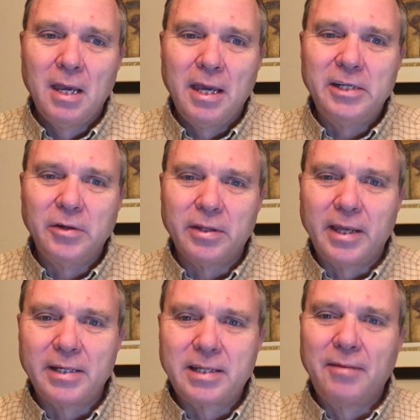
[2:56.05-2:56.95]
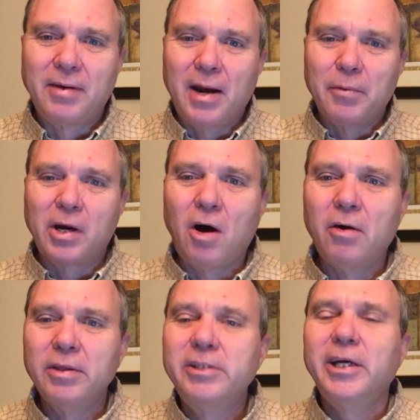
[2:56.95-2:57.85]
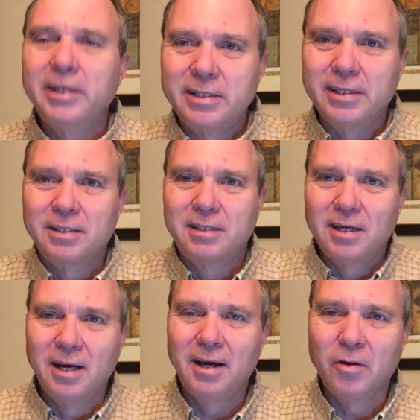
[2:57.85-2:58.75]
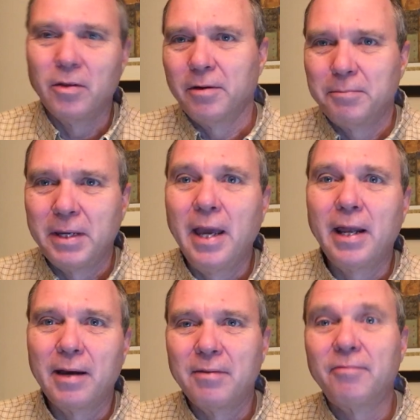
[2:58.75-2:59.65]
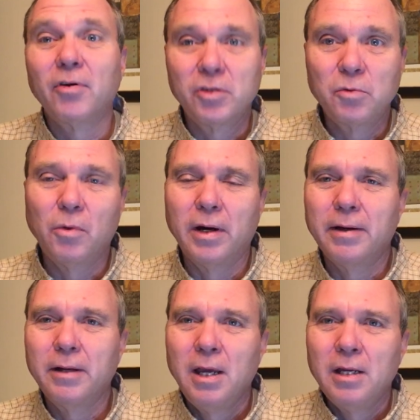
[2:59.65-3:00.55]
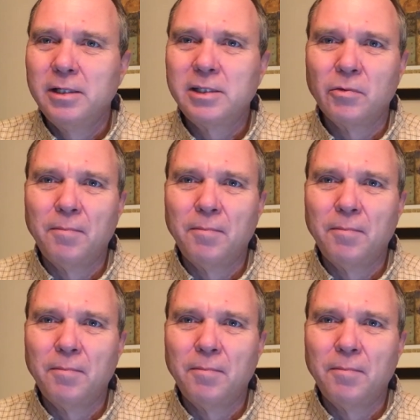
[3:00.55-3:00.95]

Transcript: Each year at Thanksgiving, I recall the genesis uh, or the beginning of the first one, just to